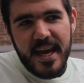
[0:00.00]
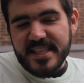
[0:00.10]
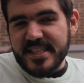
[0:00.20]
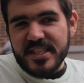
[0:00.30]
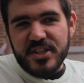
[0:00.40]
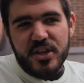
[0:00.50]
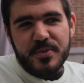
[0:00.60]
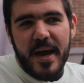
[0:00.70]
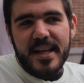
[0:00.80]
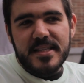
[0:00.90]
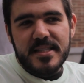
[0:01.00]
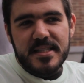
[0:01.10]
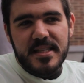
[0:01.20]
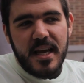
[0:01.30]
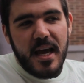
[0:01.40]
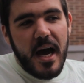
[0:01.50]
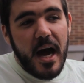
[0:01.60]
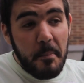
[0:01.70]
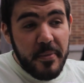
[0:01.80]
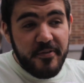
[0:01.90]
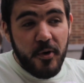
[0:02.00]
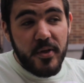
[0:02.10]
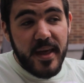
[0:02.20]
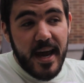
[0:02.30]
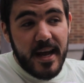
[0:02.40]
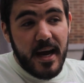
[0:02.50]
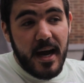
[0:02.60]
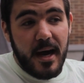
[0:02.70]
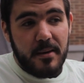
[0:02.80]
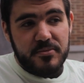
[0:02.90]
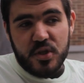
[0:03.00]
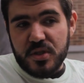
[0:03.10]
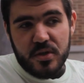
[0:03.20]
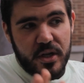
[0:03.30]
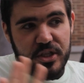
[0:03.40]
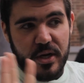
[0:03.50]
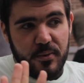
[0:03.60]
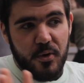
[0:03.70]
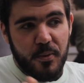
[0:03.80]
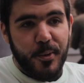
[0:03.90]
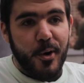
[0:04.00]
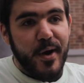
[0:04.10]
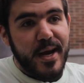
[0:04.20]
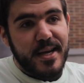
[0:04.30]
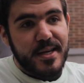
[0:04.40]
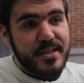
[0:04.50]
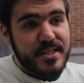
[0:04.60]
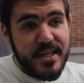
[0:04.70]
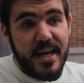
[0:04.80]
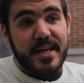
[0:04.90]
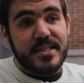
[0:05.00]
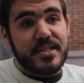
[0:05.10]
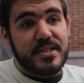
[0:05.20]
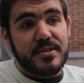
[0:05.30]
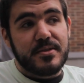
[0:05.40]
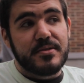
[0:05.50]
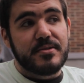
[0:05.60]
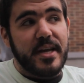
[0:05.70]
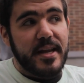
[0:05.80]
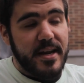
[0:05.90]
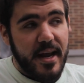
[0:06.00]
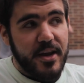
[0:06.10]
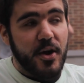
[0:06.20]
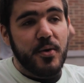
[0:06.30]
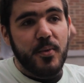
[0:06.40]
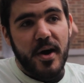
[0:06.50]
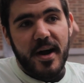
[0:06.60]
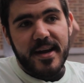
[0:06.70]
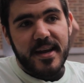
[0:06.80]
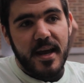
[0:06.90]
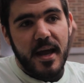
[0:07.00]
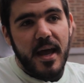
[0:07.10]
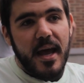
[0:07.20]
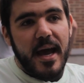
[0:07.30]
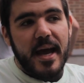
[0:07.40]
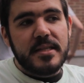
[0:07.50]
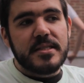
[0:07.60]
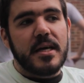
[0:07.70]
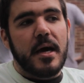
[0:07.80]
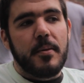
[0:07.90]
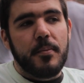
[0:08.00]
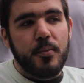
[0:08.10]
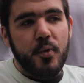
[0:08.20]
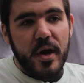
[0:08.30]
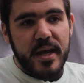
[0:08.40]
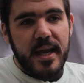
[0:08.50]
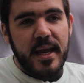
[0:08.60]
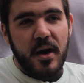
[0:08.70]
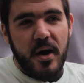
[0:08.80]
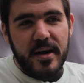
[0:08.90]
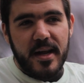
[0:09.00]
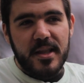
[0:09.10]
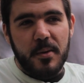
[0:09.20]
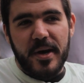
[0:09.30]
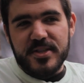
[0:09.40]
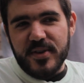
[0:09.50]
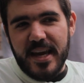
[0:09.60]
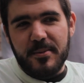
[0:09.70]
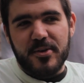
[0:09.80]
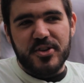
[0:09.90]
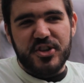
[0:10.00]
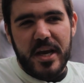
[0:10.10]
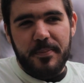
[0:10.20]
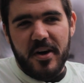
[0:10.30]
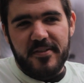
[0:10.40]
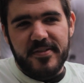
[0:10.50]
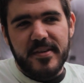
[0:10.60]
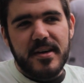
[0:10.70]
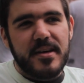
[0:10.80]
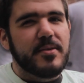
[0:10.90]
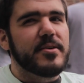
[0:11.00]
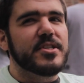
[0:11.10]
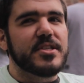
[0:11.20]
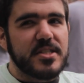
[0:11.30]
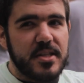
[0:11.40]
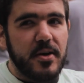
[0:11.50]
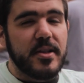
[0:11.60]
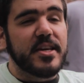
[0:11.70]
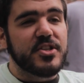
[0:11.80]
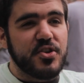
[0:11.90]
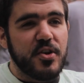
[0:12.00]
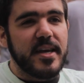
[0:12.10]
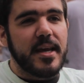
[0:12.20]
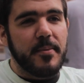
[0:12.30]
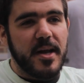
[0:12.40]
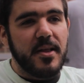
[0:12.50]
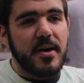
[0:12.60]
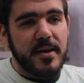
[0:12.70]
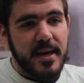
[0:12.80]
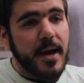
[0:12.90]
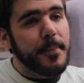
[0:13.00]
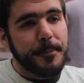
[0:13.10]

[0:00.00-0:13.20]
SES search patterns. Before that, just sort of general boring CS, day-to-day code work, and working on a little puzzle game called Shape Off, which is slowly and surely coming along, yeah.